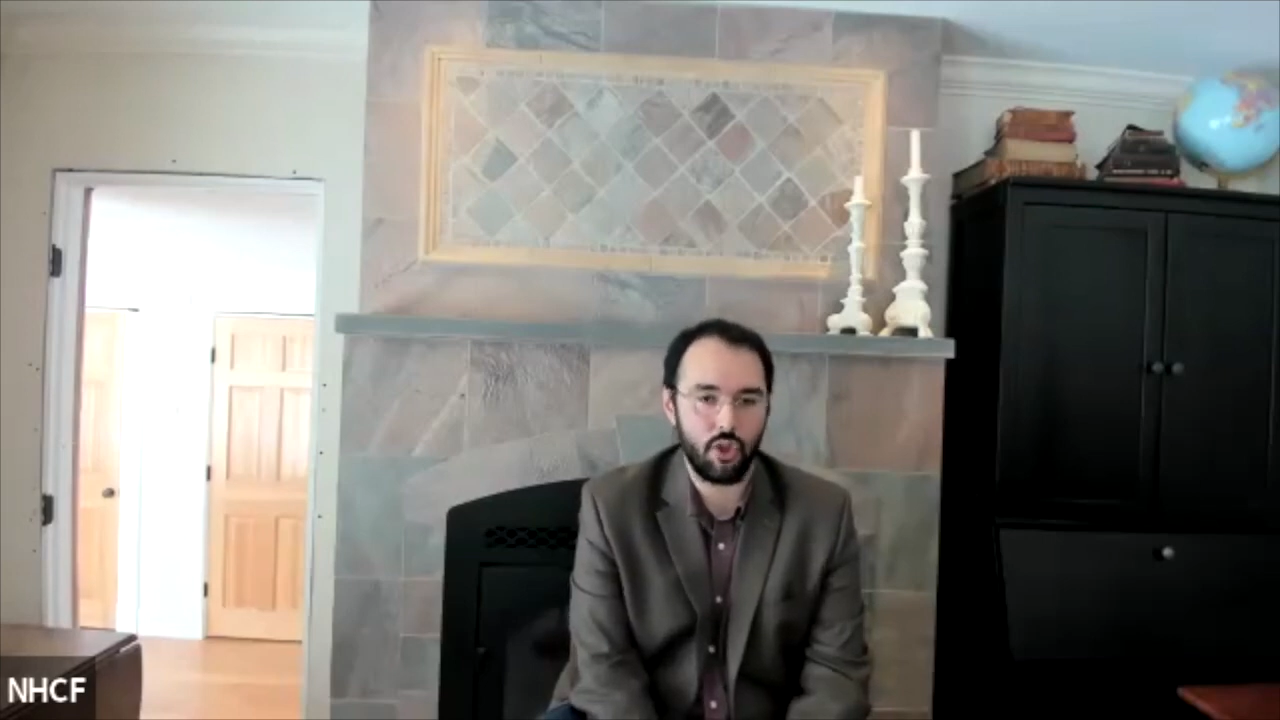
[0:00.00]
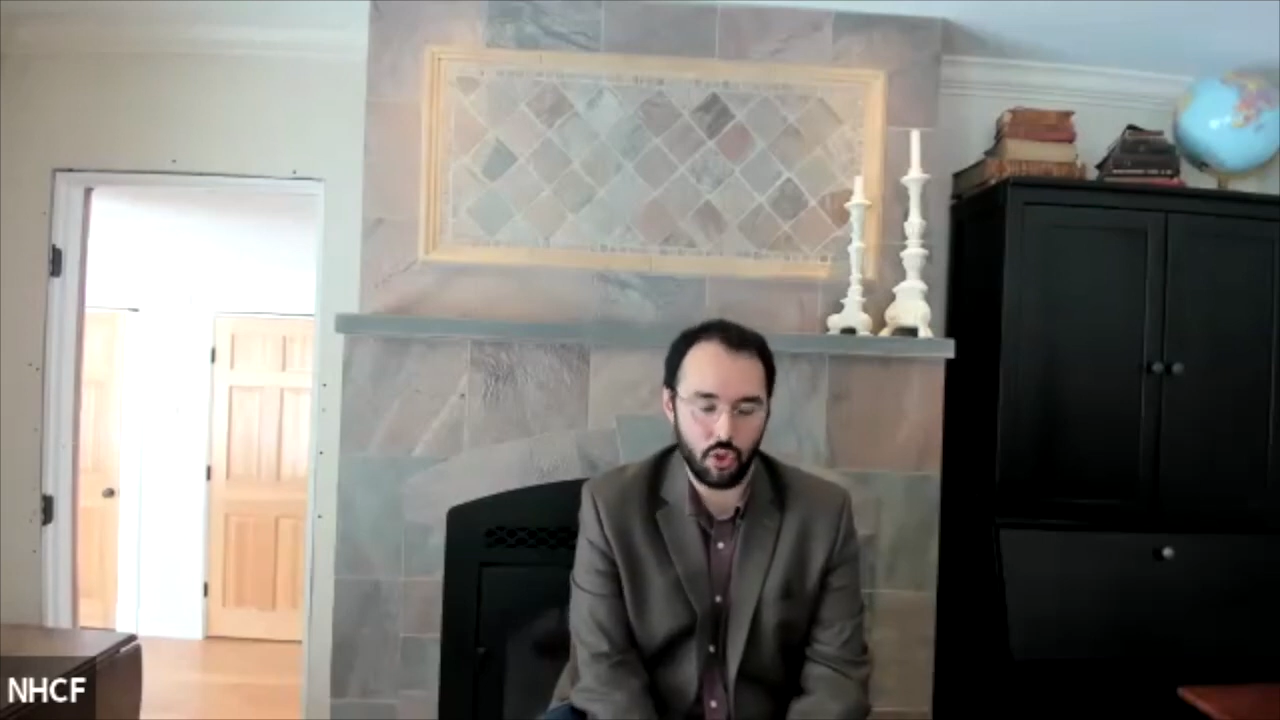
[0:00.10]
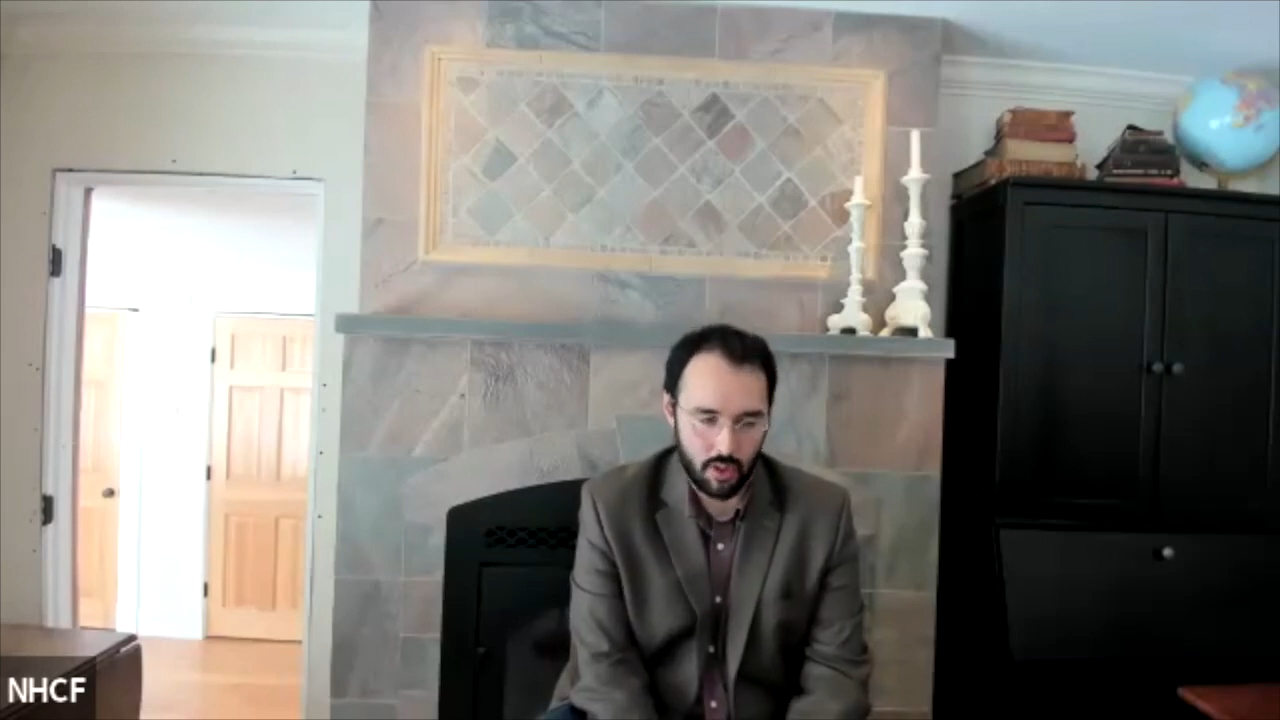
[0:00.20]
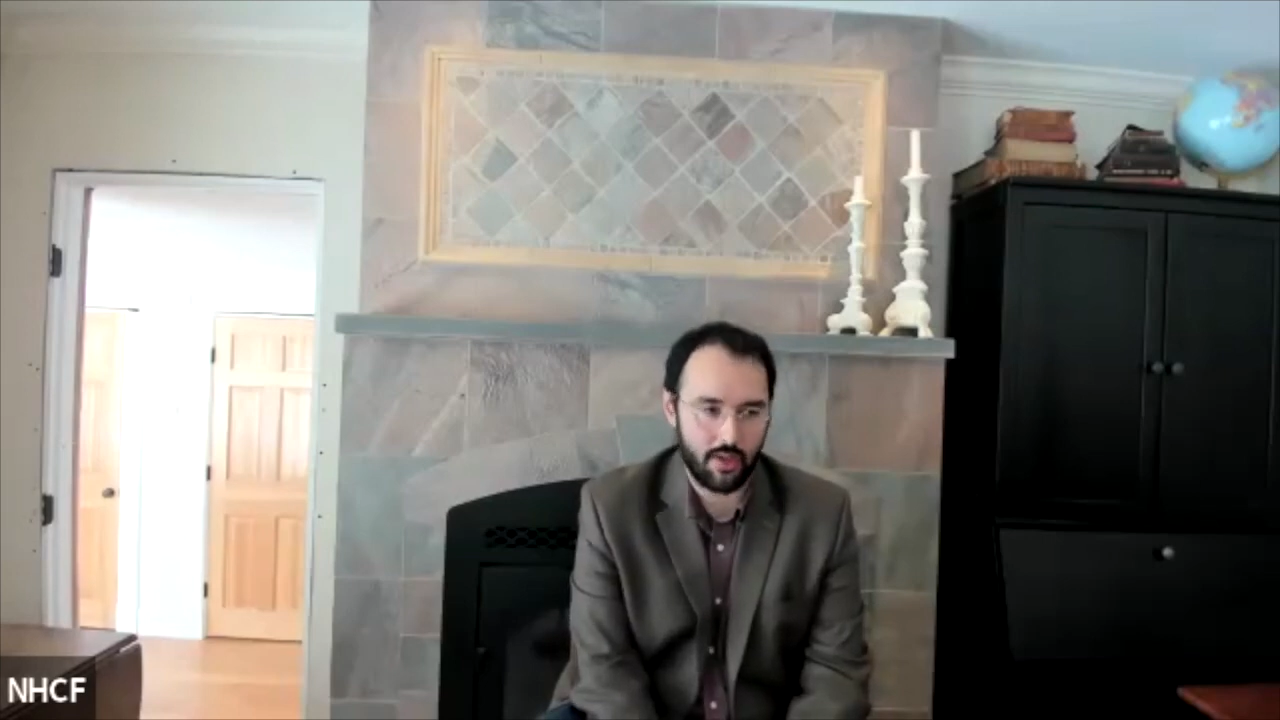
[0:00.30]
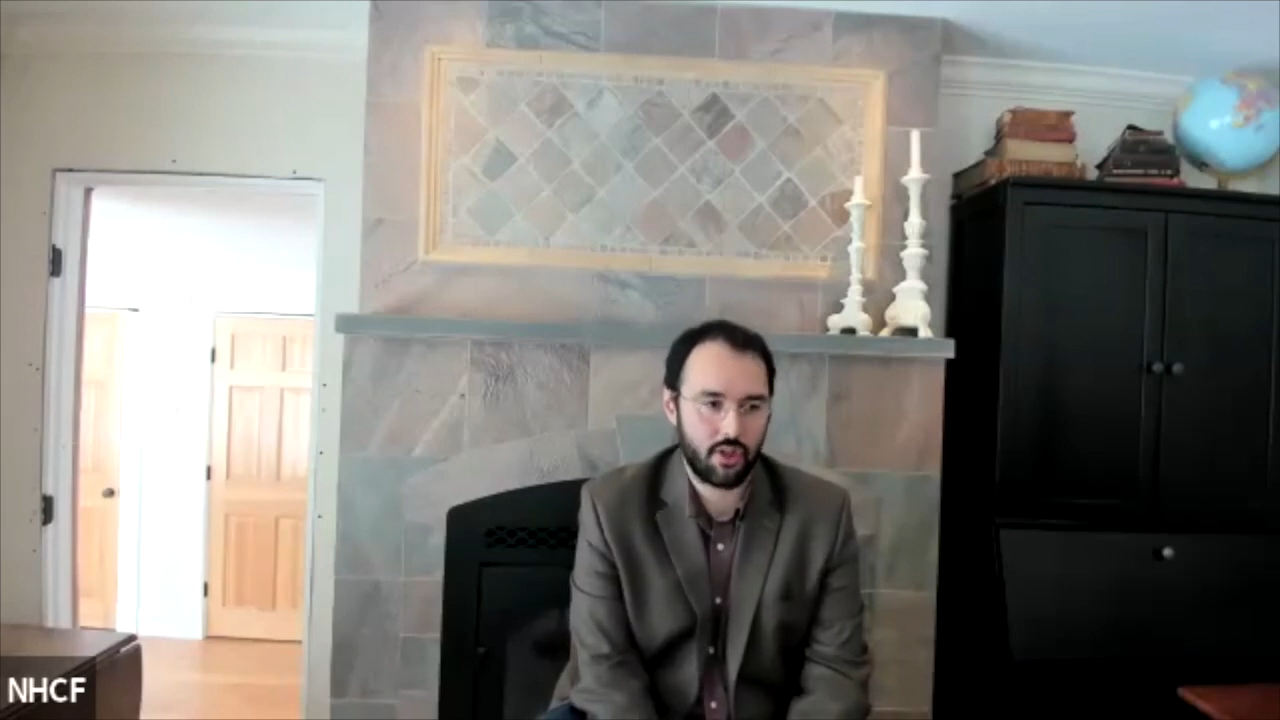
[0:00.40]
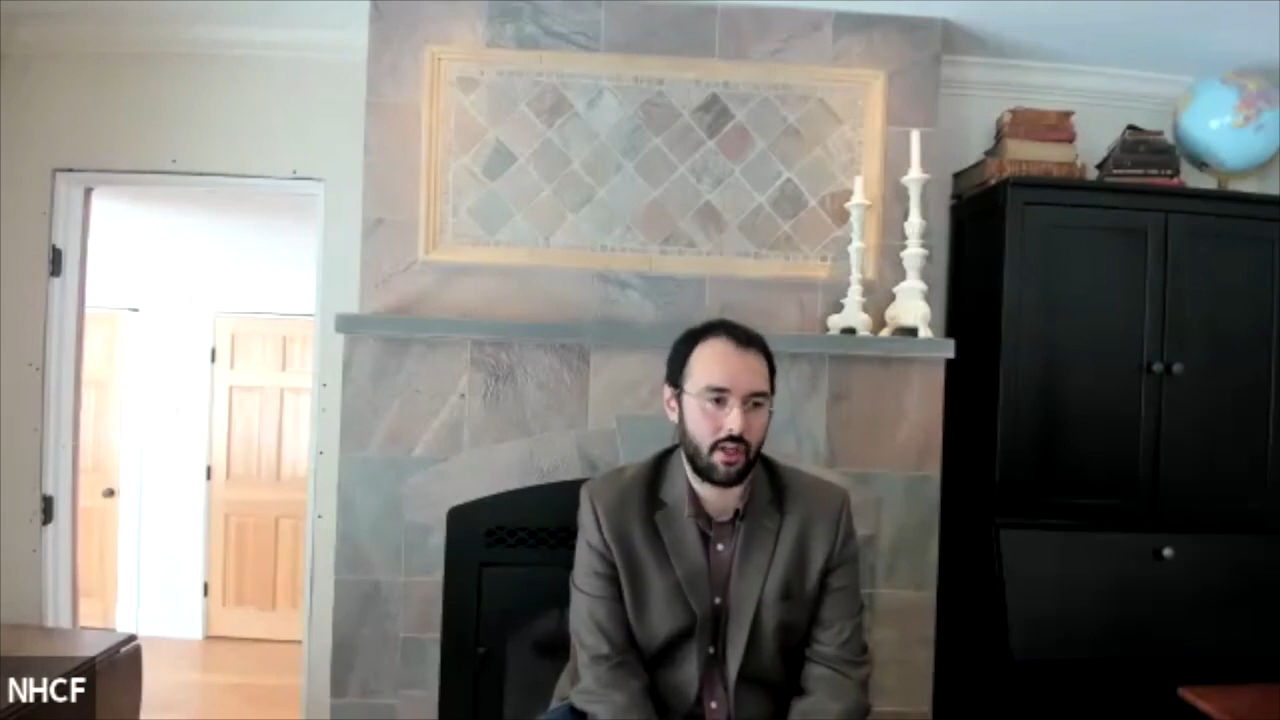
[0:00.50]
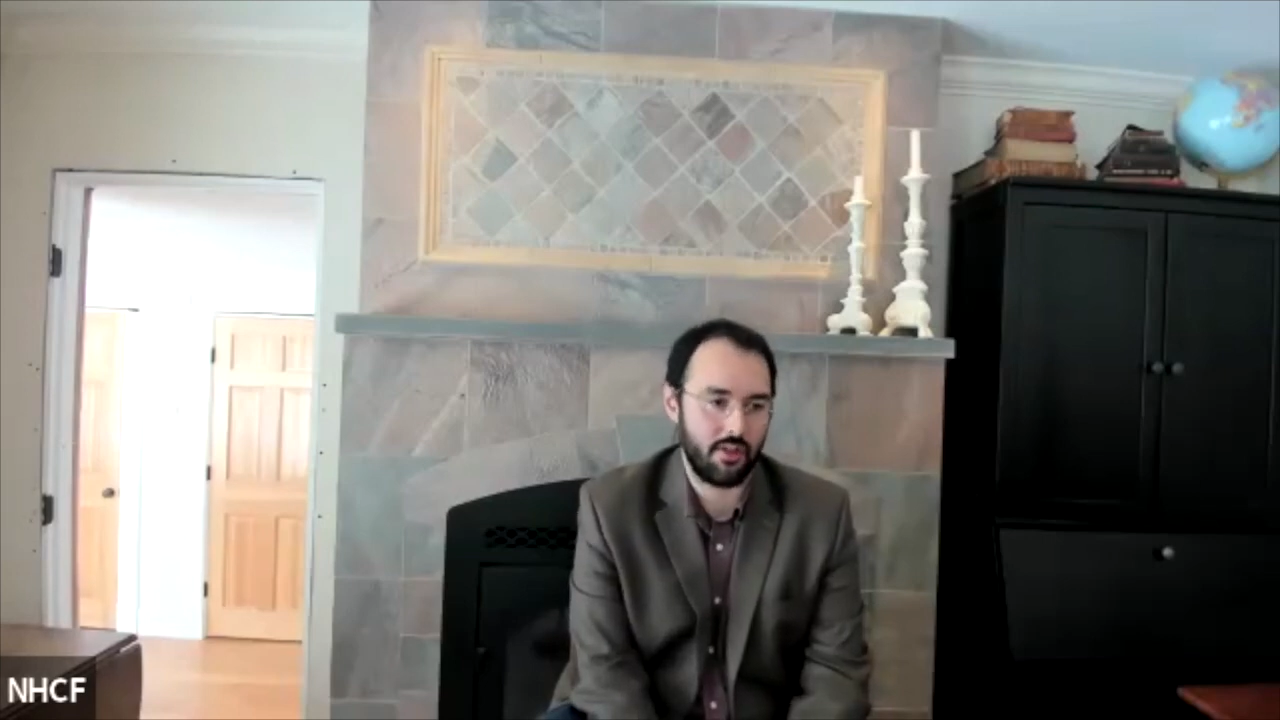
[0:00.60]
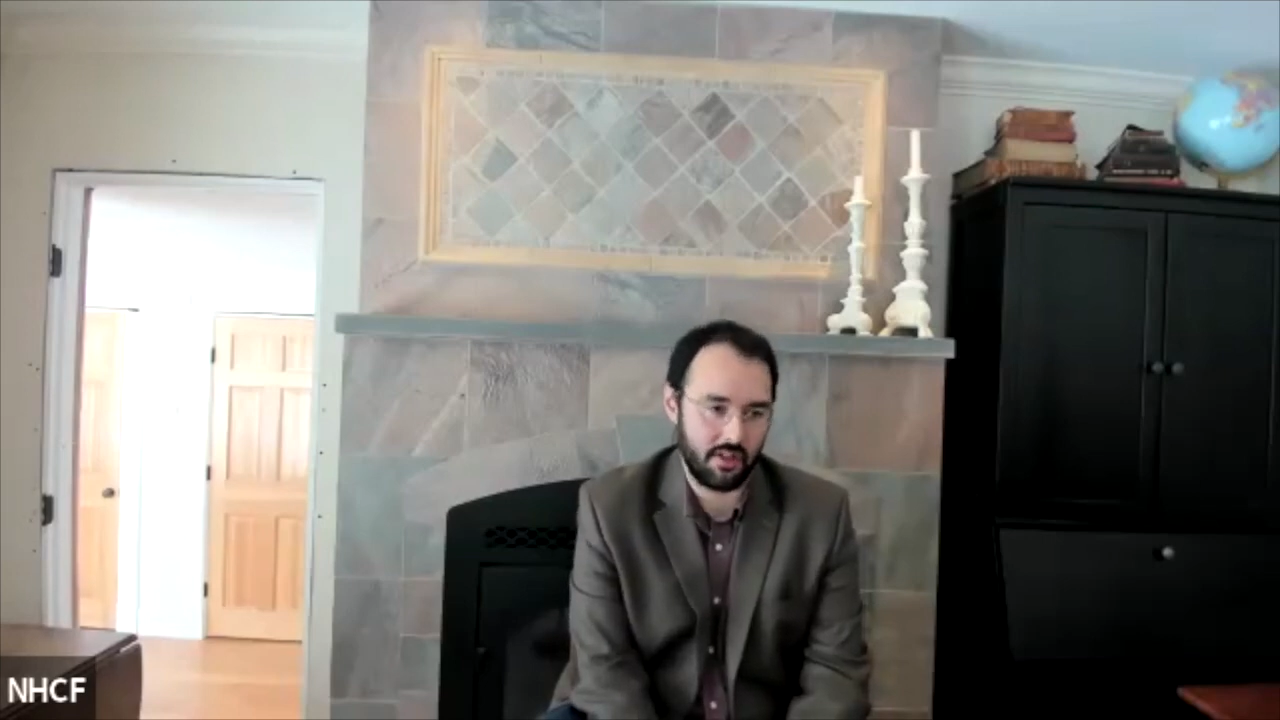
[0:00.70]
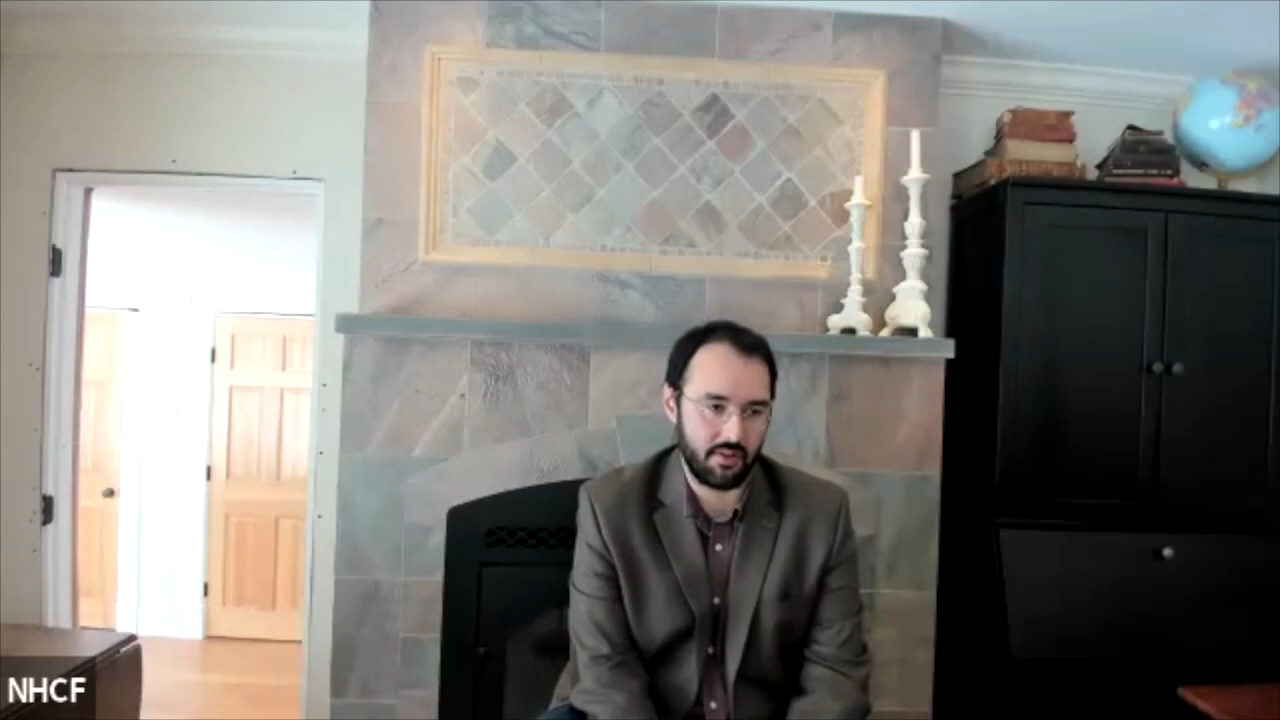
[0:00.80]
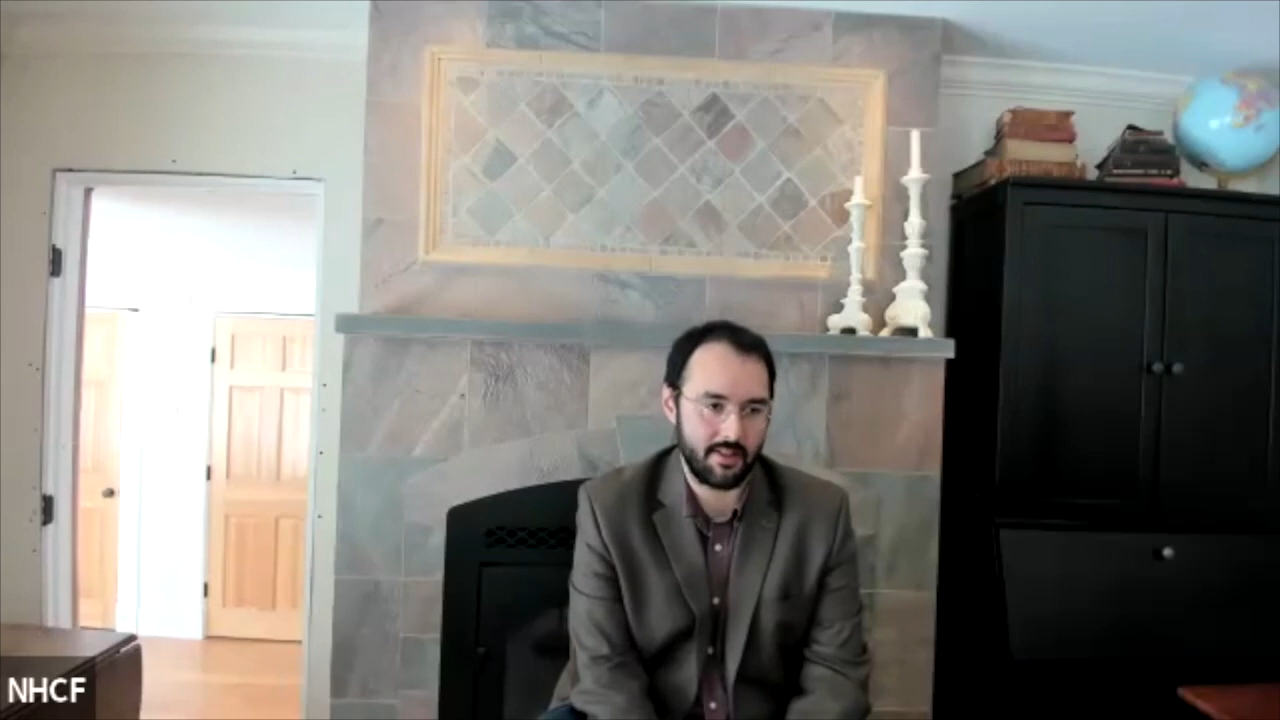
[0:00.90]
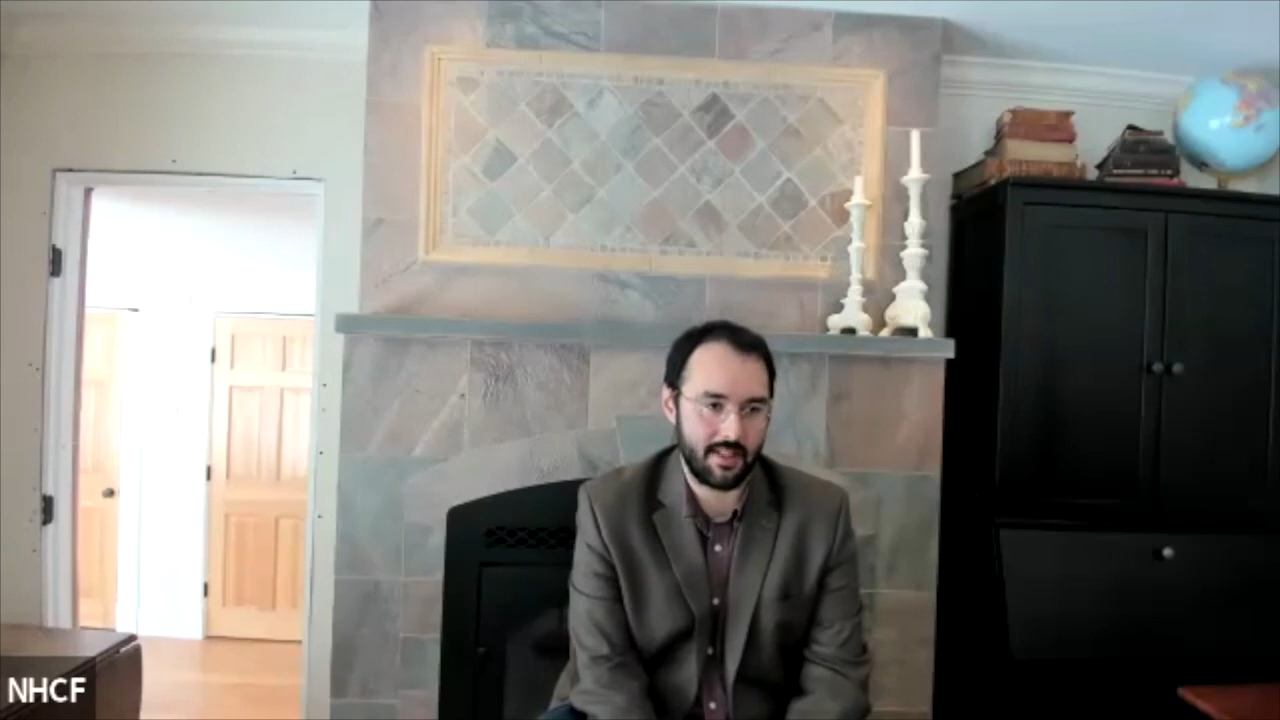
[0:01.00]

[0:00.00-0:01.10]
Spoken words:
do not charge interest.